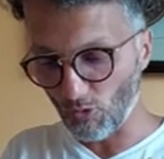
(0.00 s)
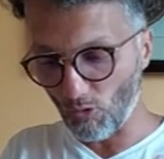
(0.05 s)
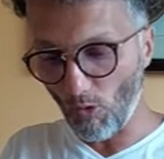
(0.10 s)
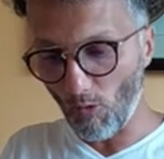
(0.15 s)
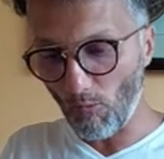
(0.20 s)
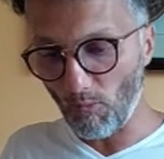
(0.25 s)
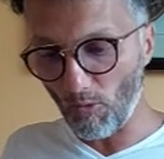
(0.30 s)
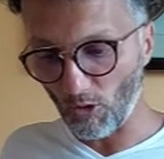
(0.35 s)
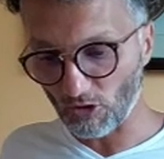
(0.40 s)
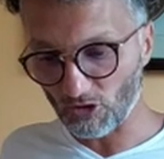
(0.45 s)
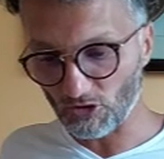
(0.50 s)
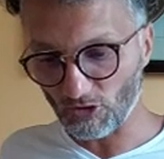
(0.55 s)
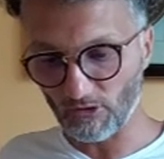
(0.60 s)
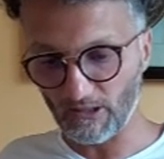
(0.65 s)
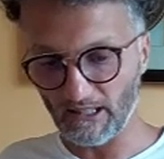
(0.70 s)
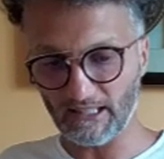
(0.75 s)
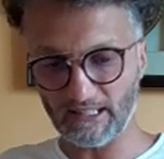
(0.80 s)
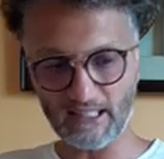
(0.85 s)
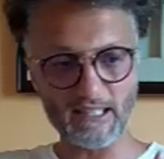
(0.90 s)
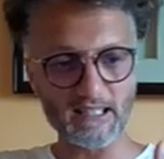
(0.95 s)

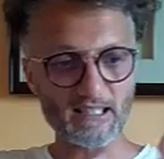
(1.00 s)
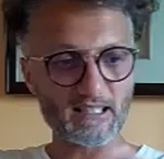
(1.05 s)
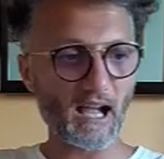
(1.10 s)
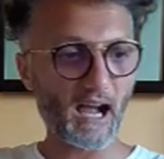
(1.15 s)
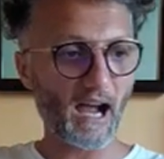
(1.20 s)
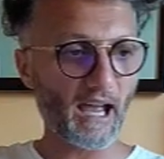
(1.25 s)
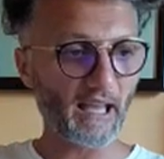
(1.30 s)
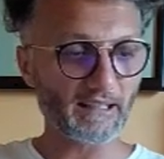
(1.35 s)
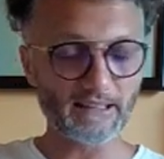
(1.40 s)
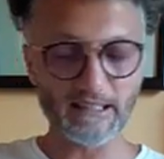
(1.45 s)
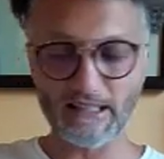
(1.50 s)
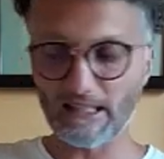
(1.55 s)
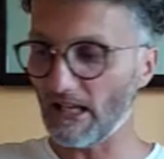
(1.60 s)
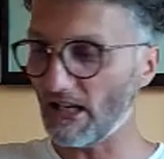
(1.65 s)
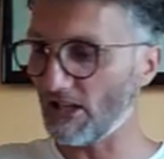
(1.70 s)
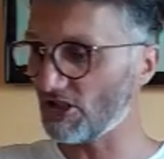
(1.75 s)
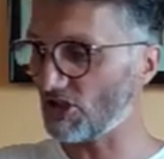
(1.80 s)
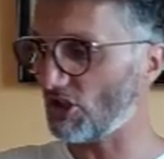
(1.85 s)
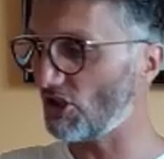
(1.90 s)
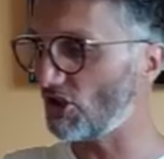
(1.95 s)
opportunities,
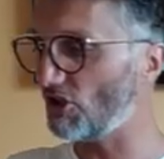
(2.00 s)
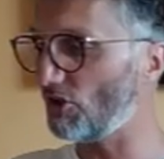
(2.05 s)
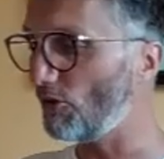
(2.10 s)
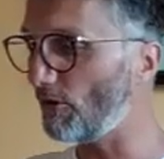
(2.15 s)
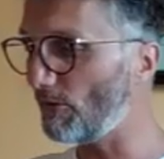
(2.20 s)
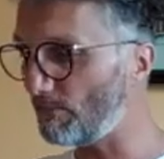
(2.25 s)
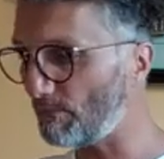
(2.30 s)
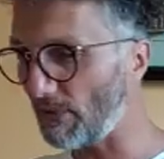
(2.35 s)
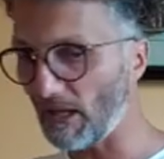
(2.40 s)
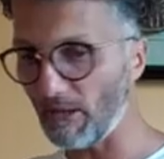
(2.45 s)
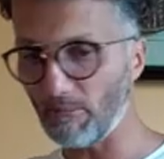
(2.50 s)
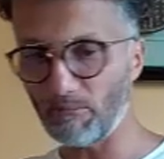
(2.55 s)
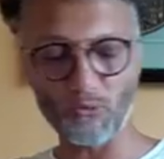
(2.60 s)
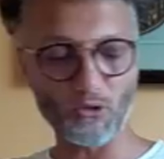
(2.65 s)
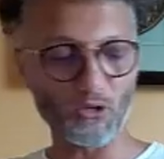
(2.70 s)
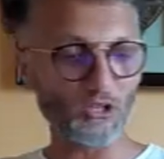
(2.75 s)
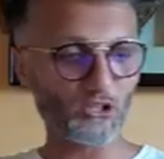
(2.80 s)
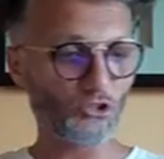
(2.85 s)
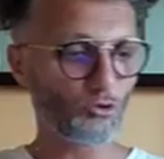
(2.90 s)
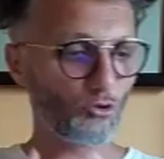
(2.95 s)
ideas, new
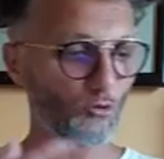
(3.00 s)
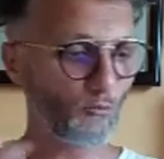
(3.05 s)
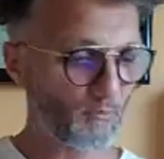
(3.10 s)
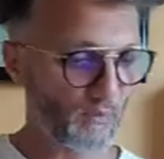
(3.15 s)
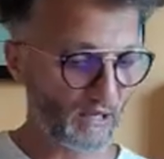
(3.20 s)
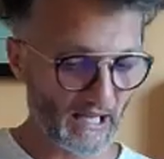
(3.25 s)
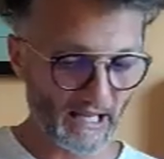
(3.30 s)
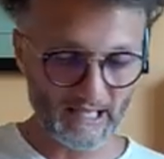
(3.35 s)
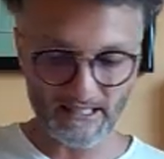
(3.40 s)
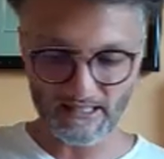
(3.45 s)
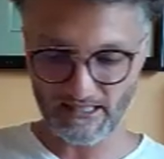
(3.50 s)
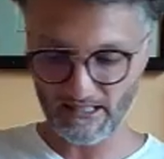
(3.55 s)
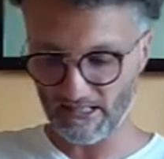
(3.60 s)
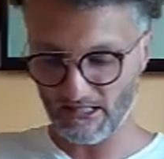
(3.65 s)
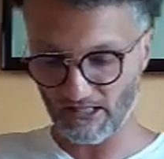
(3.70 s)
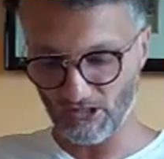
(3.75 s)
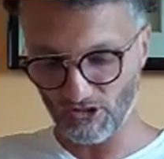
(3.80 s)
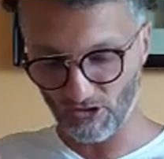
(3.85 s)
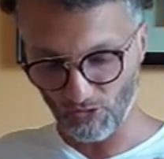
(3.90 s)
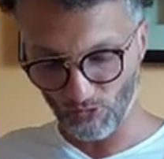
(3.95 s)
people, new
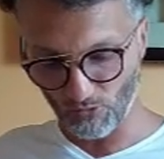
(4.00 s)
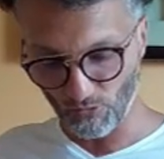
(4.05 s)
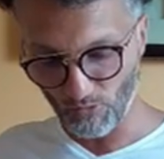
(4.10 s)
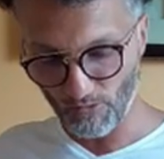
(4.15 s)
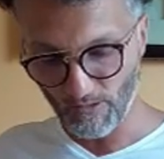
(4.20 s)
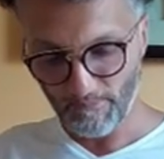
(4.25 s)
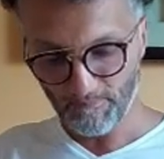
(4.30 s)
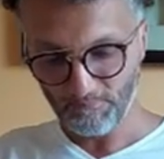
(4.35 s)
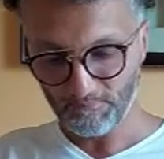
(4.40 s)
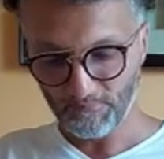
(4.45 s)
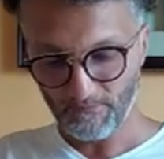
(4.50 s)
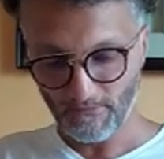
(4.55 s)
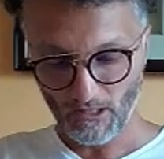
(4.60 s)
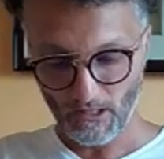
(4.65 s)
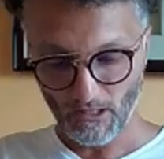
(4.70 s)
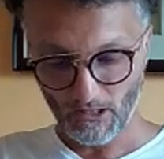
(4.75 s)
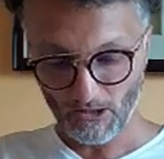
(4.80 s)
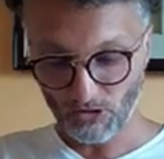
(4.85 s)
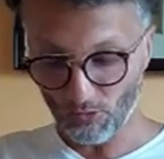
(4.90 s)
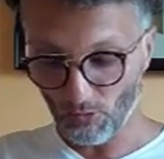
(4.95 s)
places, new
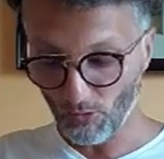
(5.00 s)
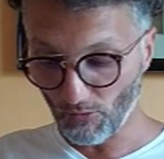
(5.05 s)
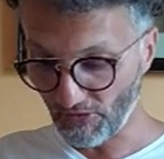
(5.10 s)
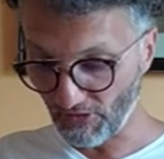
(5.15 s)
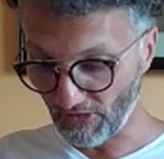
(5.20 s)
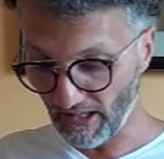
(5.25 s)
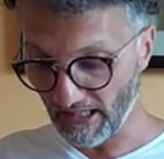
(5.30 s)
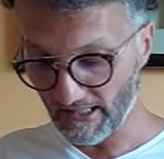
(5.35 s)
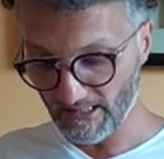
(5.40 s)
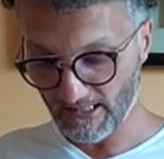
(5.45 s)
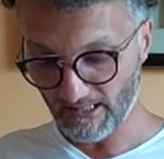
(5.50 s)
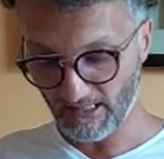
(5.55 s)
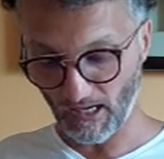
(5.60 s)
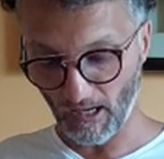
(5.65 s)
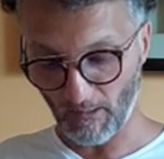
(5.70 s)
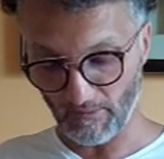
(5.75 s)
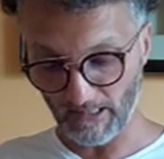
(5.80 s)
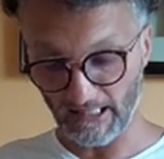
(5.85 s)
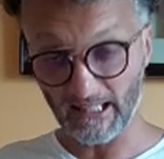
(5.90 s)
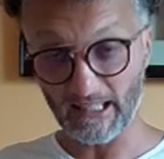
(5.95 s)
things
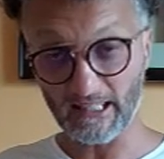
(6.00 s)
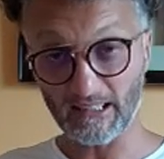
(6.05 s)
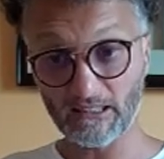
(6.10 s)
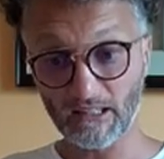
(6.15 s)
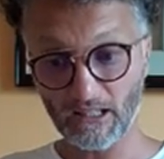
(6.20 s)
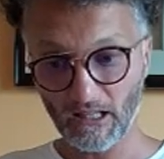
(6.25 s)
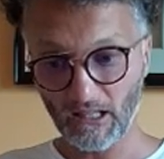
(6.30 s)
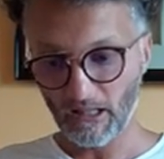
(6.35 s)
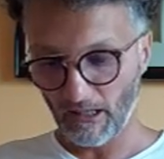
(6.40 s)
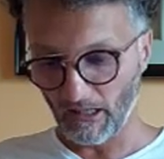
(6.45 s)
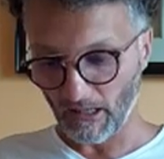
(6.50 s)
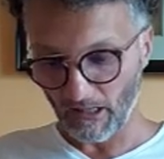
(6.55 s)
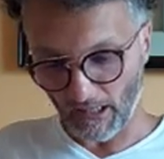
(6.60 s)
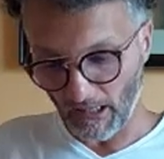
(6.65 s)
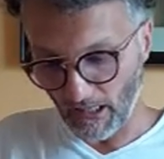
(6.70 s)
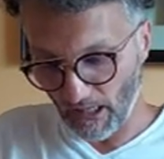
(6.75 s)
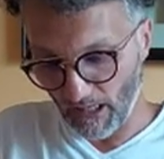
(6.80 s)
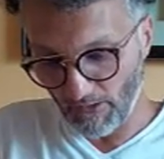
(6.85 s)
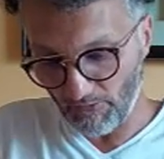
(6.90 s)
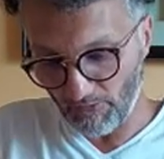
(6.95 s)
coming in.
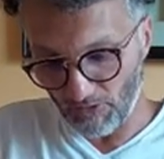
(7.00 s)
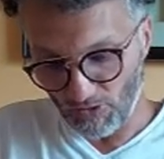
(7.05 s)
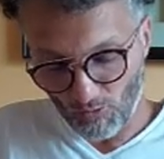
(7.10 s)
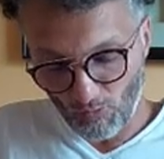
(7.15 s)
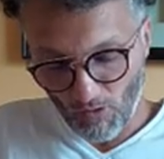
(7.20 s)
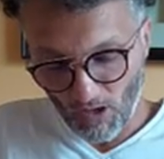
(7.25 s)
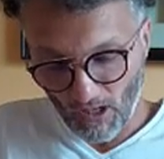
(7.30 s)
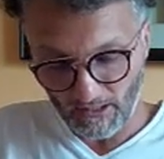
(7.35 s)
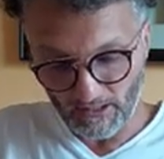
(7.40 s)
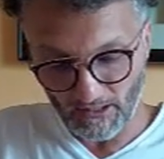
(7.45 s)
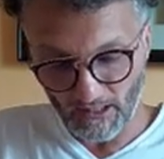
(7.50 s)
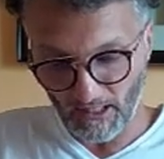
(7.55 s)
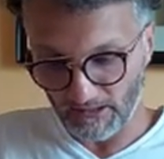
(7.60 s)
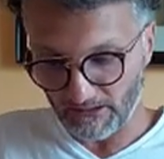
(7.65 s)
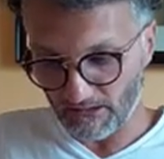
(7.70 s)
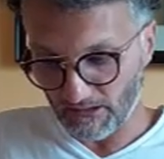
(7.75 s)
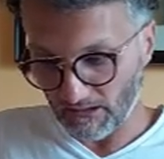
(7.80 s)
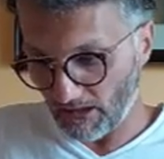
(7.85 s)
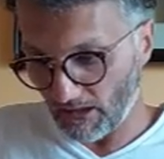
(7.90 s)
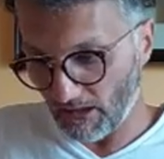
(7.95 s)
If you are not